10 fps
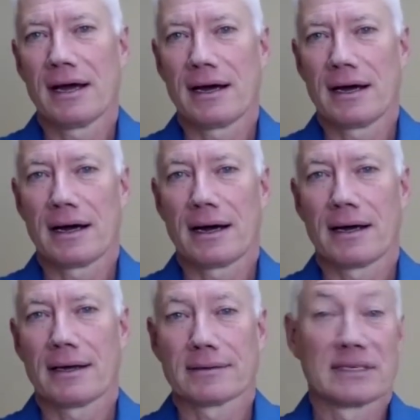
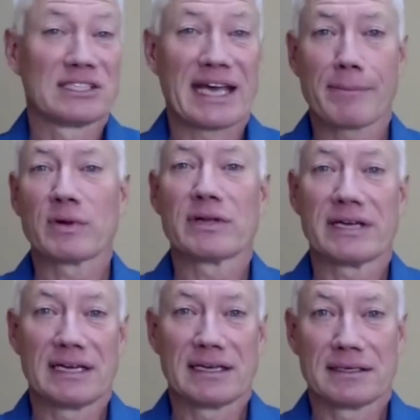Uh, example
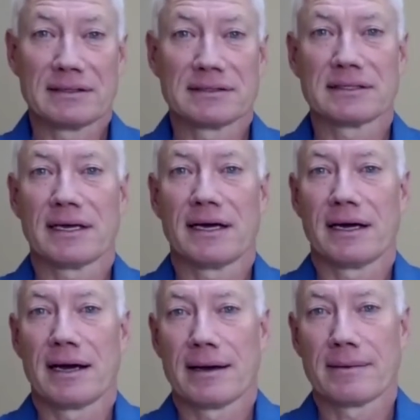is
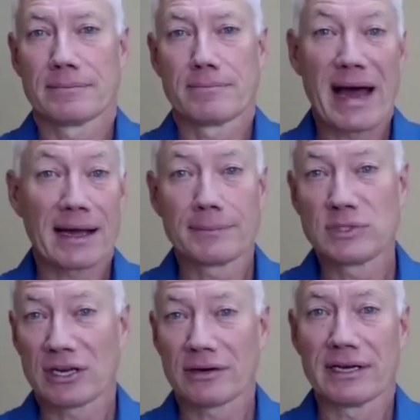uh, backup
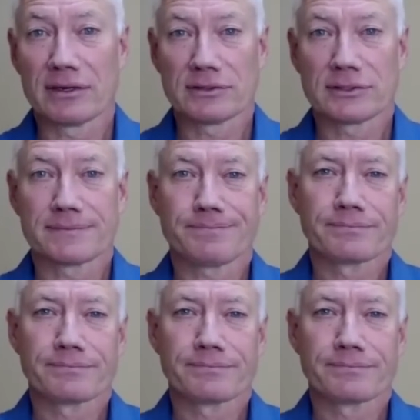generators.